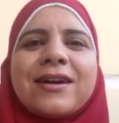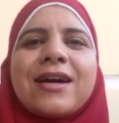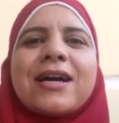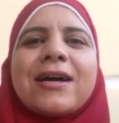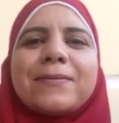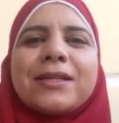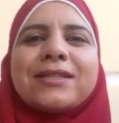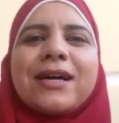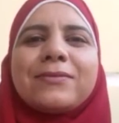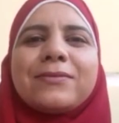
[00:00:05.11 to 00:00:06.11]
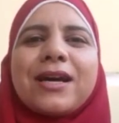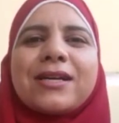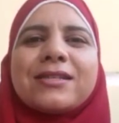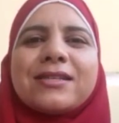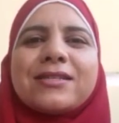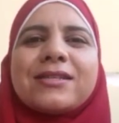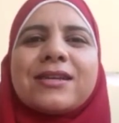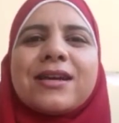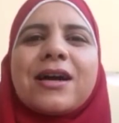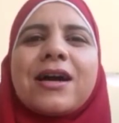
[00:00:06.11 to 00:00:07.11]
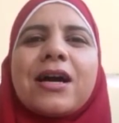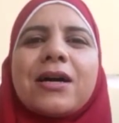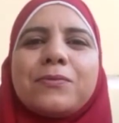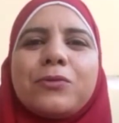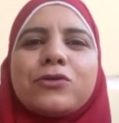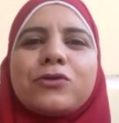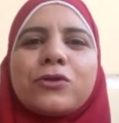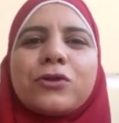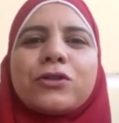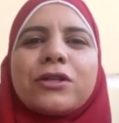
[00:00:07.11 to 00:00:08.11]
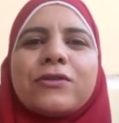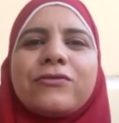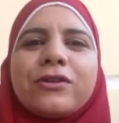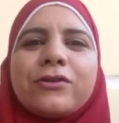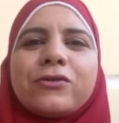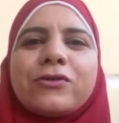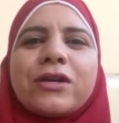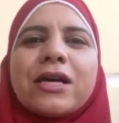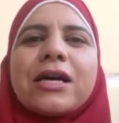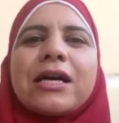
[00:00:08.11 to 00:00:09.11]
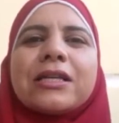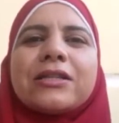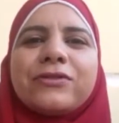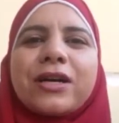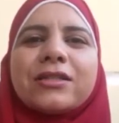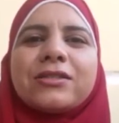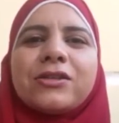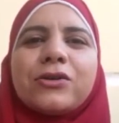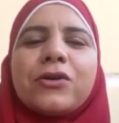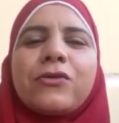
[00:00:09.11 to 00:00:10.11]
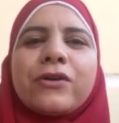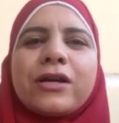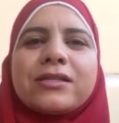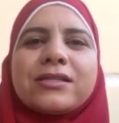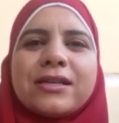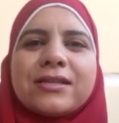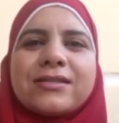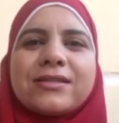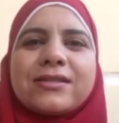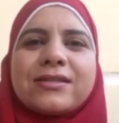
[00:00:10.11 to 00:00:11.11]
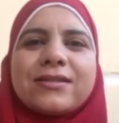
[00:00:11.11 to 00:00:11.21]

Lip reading: I am Nada Abdel Aziz. I'm postdoctoral fellow at Faculty of Health Sciences.